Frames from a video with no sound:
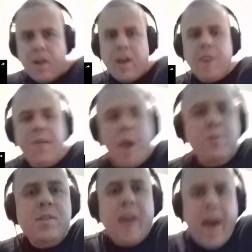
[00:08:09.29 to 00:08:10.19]
If I
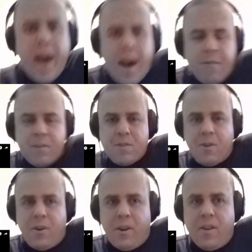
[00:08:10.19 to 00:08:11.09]
was half as
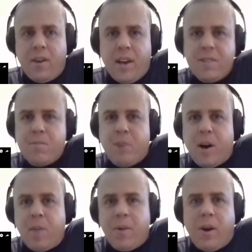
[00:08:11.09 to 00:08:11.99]
good as
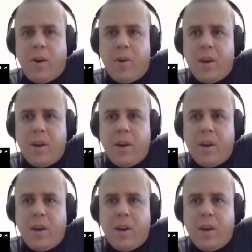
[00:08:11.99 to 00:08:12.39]
Muhammad Ali,